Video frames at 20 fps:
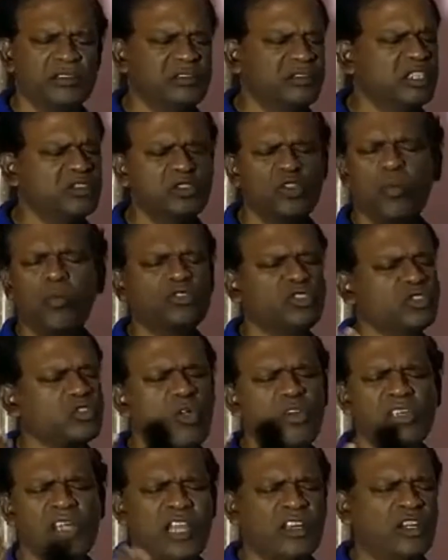There's no more soul
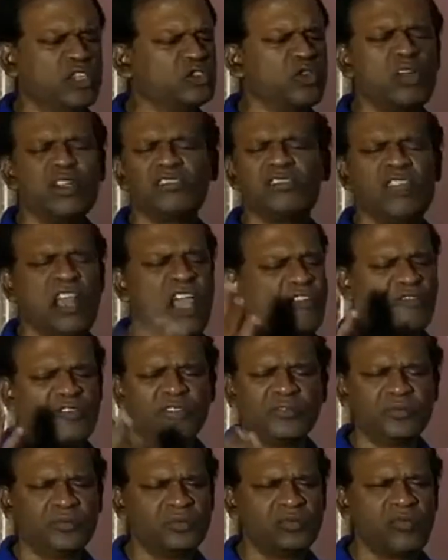there. The soul is left.
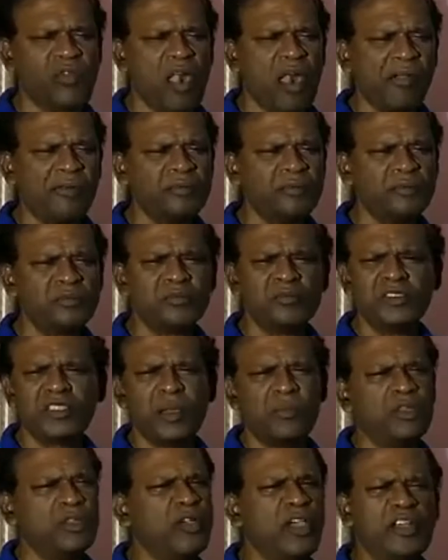
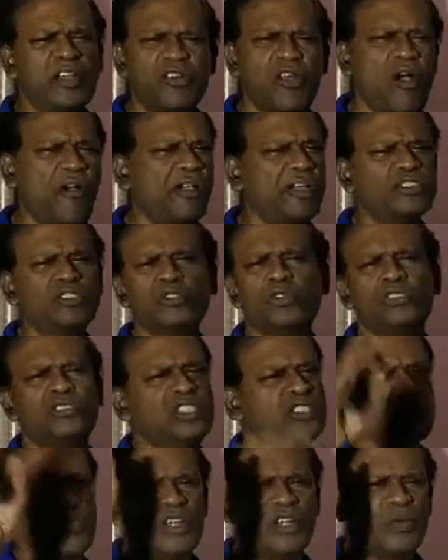Something went wrong, the soul
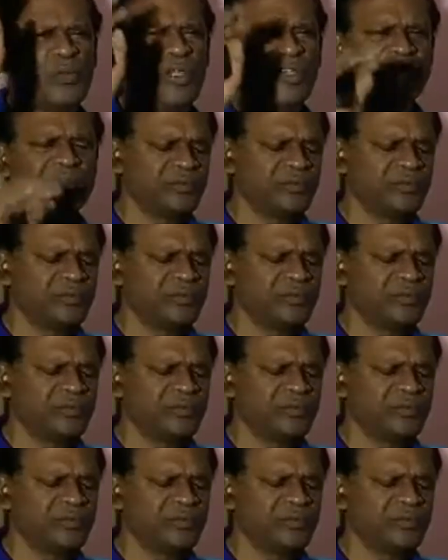just went away.